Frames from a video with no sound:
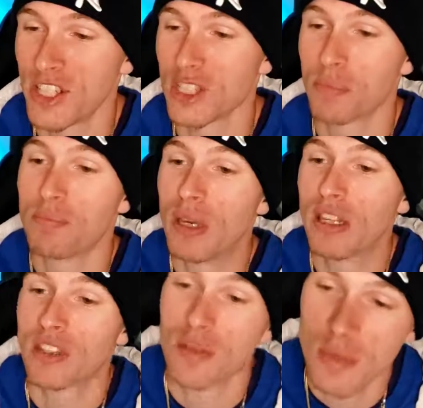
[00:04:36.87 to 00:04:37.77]
just
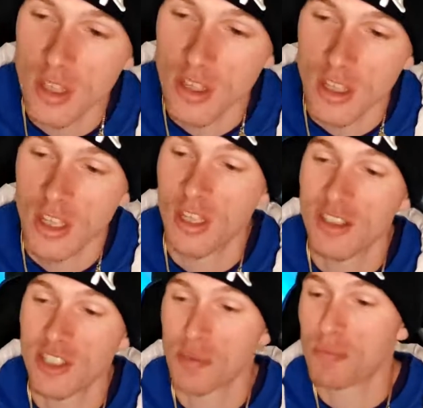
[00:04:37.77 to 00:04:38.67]
beat them. He
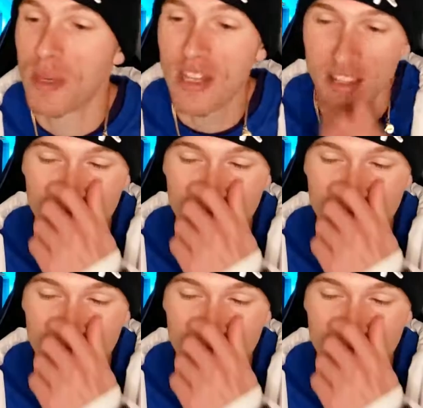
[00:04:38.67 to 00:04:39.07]
just beat.